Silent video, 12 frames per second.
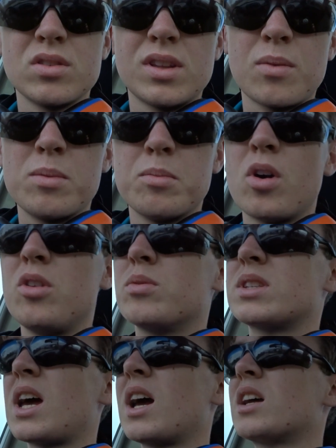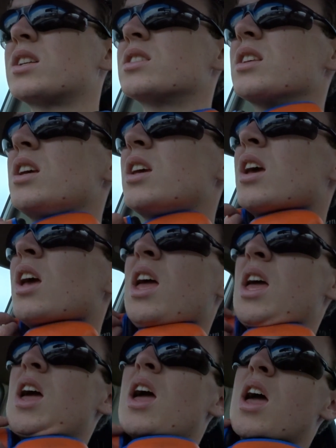lawn that we mowed was actually
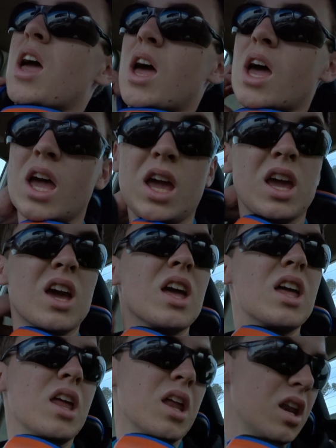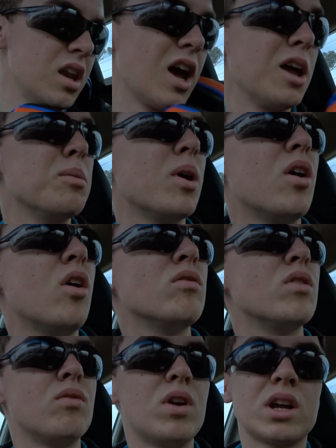a neighbour of
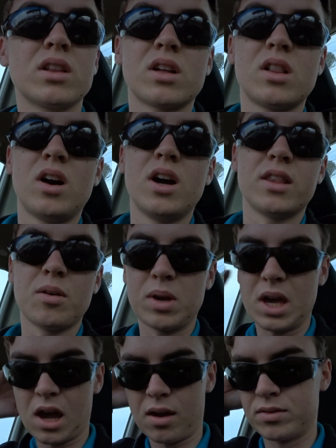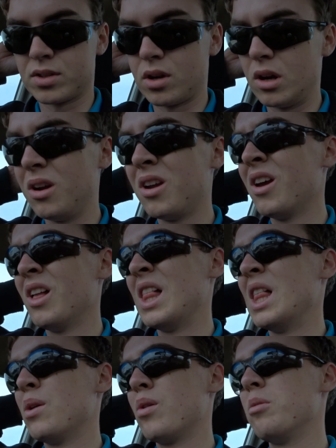a regular client that we have. So
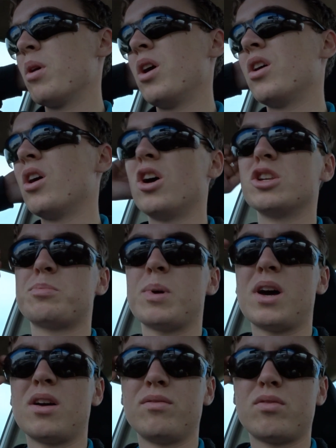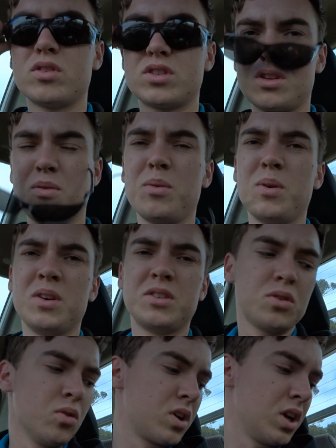we mowed hers, but unfortunately we were
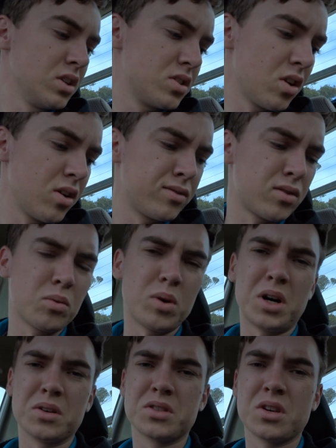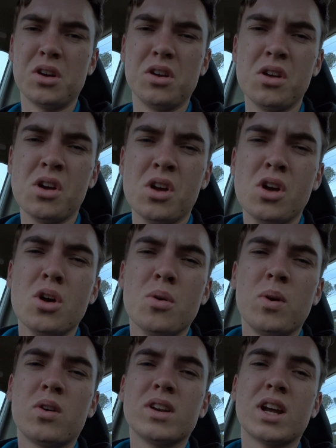talking to her for a while, so
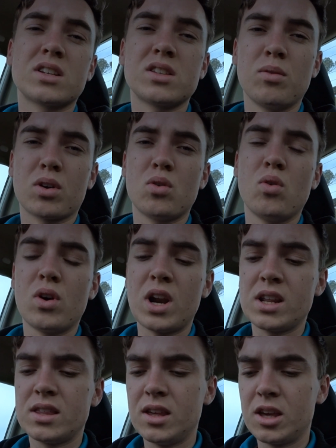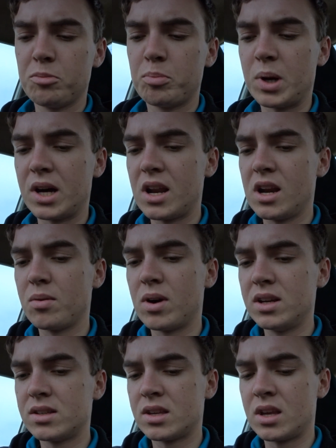we couldn't actually record anything. But
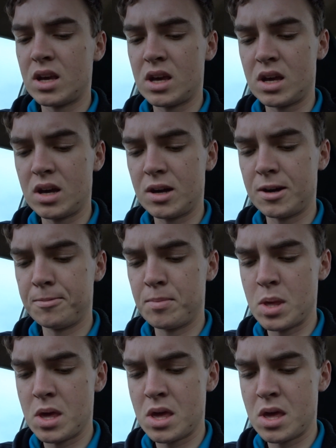anyways, yeah,